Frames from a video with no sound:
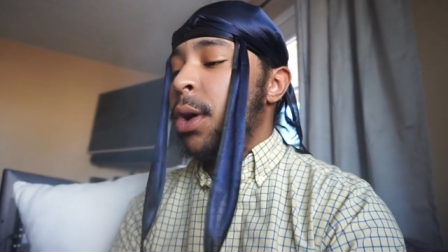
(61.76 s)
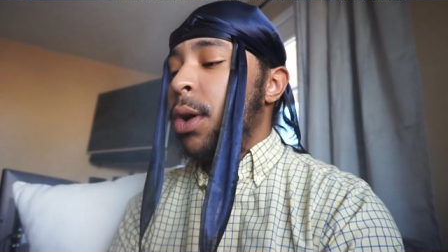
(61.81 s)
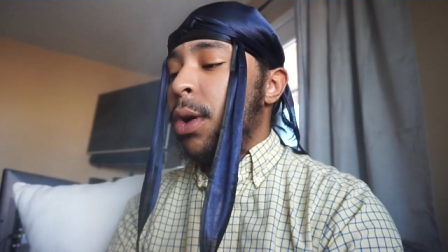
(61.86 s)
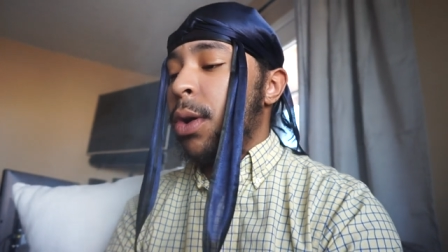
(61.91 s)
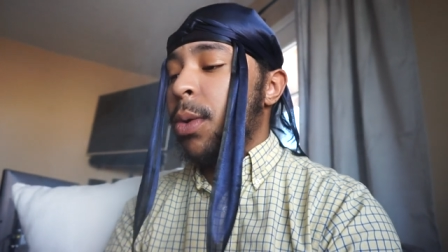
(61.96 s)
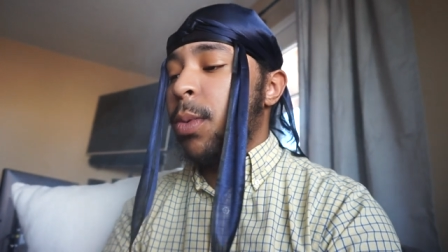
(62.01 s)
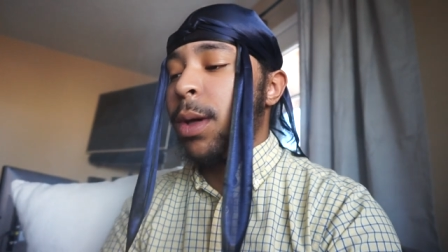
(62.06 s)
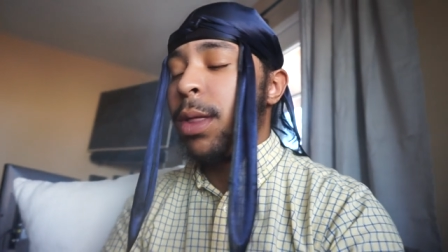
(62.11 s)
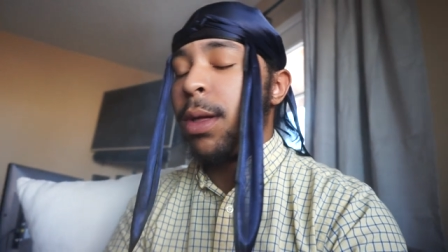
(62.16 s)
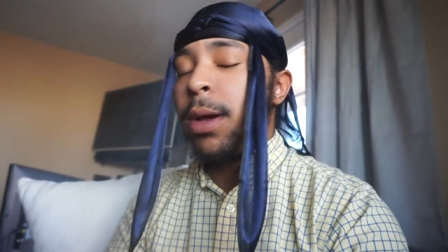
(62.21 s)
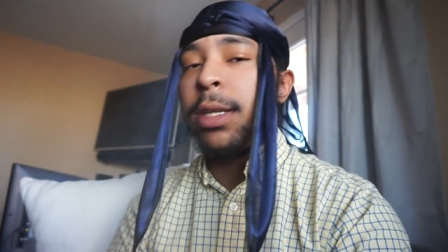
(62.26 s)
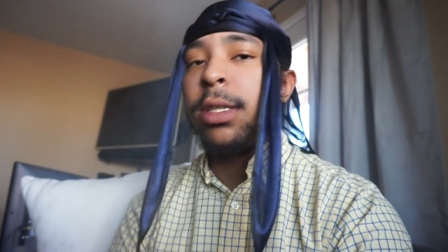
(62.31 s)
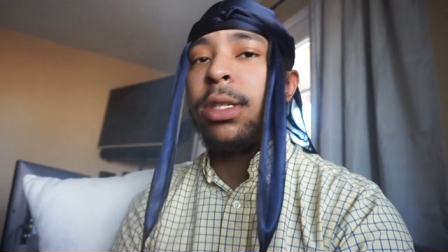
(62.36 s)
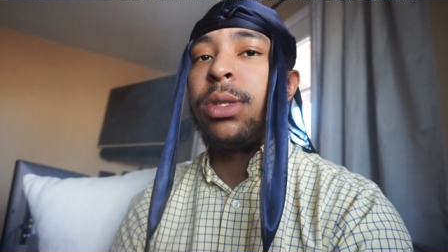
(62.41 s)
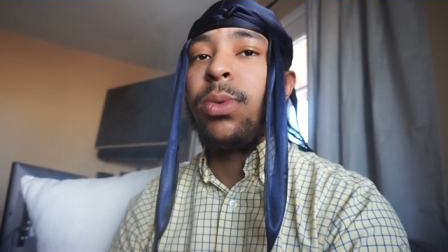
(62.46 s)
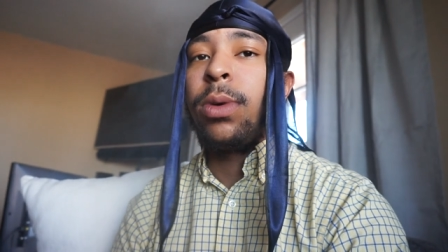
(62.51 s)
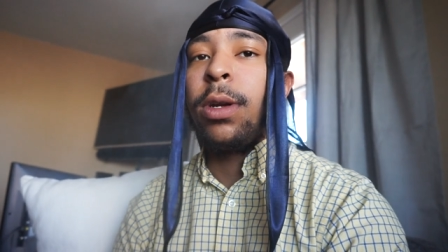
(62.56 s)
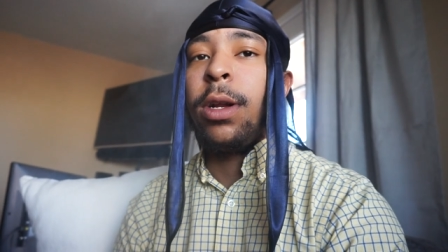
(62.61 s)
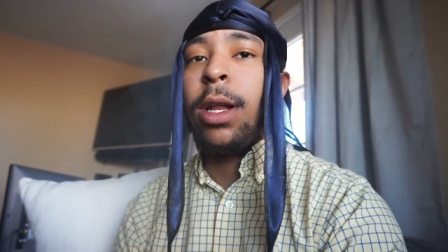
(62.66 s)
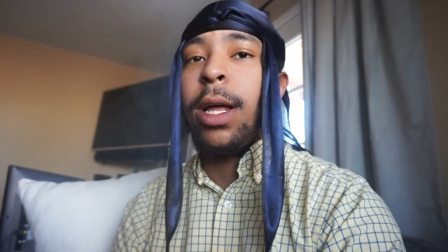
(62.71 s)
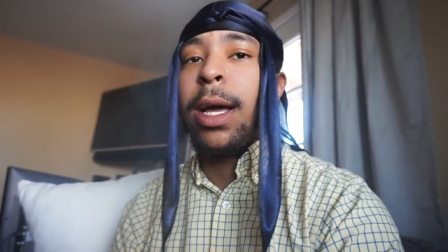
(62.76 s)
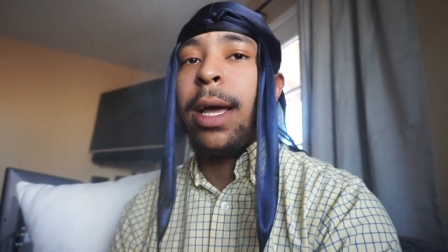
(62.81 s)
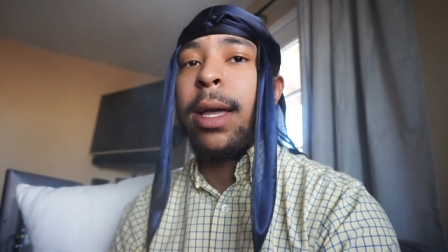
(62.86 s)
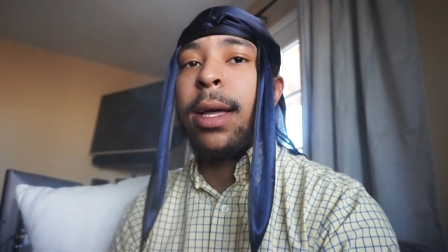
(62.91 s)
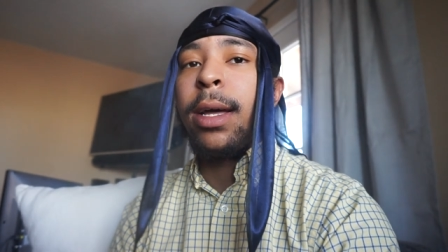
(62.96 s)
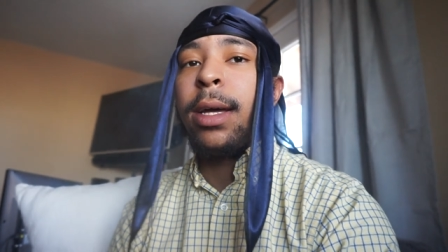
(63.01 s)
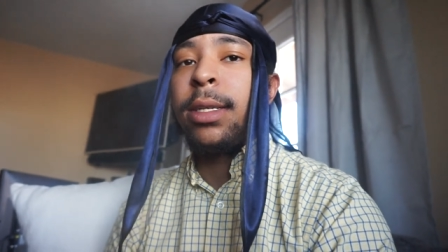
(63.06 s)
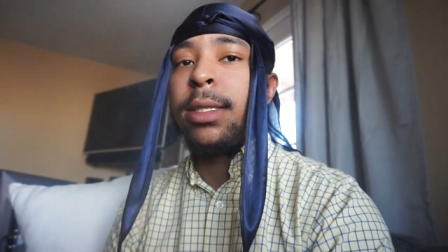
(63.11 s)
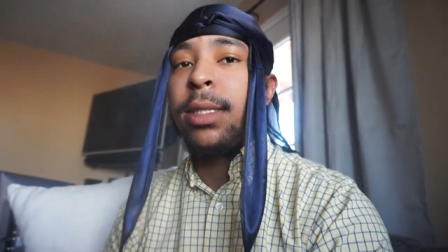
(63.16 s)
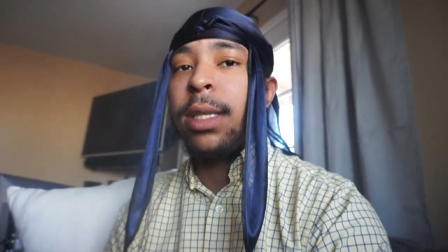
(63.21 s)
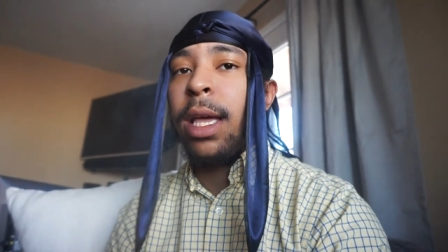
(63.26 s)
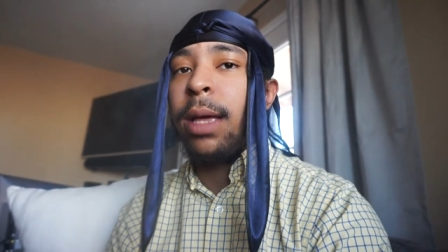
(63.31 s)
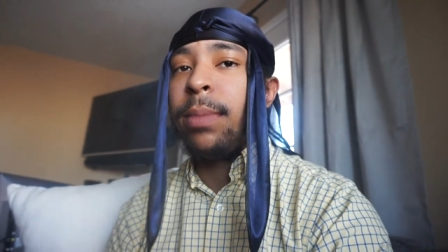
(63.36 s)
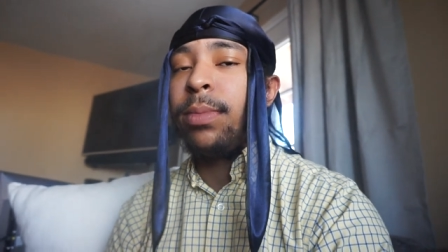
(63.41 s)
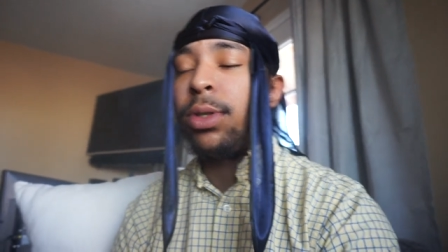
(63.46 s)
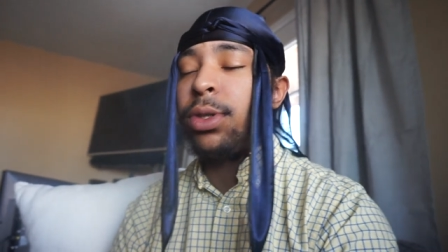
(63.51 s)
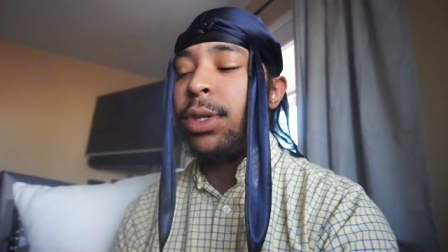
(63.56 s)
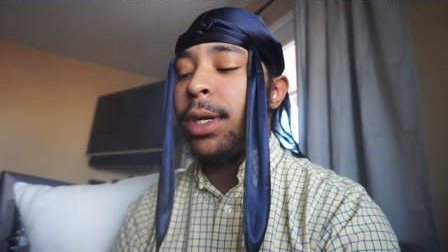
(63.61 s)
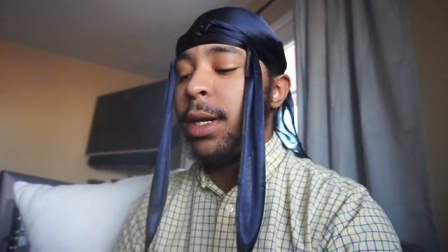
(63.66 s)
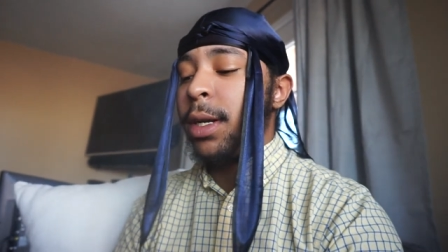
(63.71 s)
or whether I just want to like uh, skip
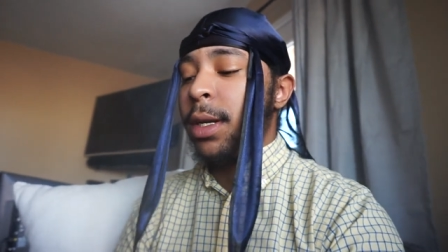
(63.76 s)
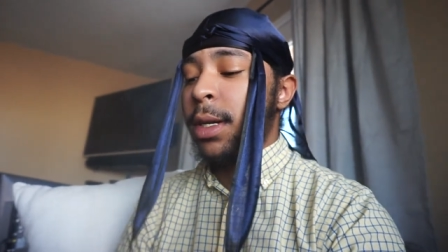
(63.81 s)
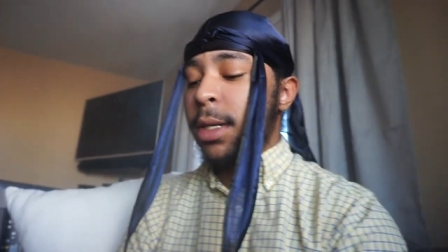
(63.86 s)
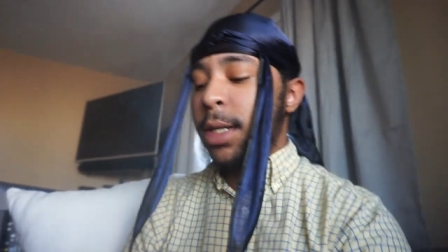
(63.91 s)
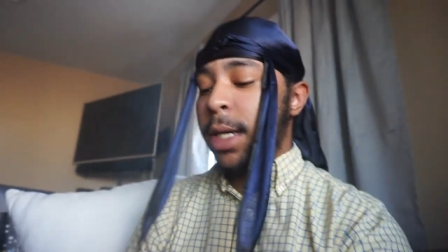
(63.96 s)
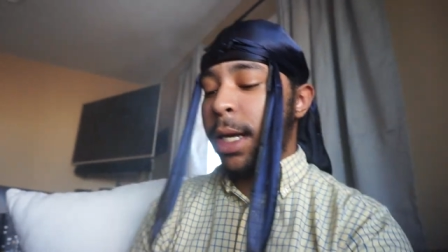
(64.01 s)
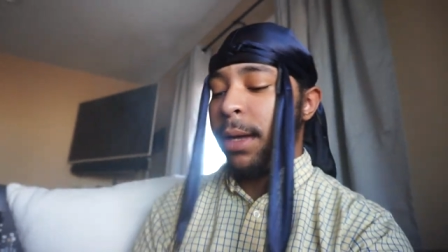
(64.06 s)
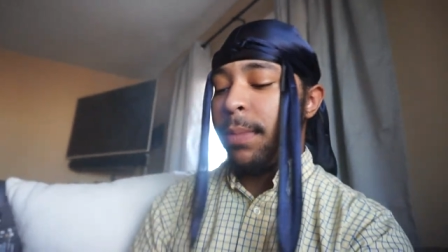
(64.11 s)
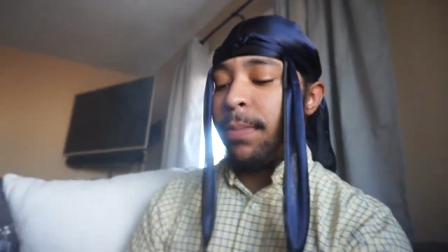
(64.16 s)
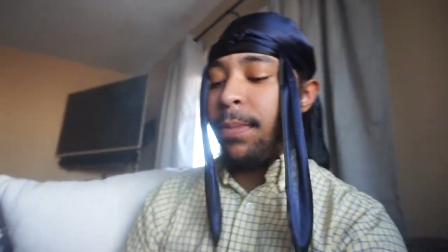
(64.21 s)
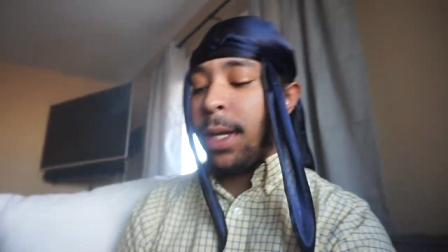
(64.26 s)
straight into taking